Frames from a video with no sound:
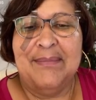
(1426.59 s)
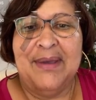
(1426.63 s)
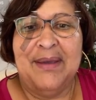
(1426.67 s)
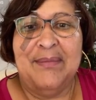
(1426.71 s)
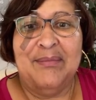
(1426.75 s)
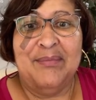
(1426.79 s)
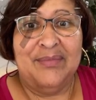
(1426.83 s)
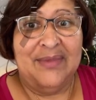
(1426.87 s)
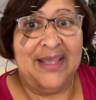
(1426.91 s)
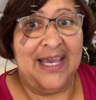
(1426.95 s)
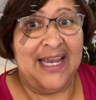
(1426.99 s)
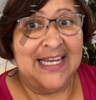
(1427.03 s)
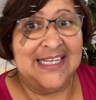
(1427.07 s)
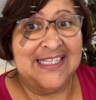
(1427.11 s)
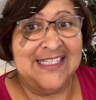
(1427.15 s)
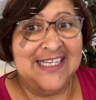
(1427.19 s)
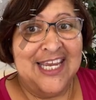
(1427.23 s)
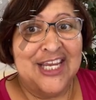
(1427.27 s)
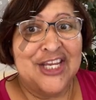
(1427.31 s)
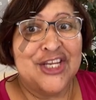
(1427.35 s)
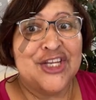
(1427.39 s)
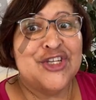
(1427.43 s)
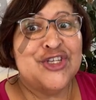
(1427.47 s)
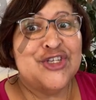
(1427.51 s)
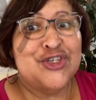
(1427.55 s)
And like I
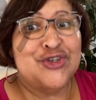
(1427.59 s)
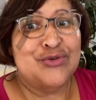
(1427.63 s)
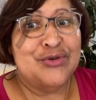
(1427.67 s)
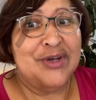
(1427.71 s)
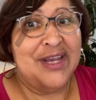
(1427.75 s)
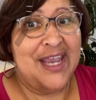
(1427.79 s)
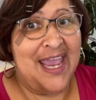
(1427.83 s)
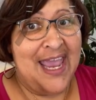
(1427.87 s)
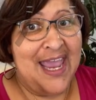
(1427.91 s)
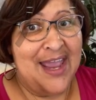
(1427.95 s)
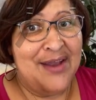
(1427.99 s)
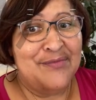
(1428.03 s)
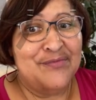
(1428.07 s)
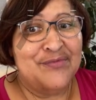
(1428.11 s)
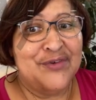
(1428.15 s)
said, you can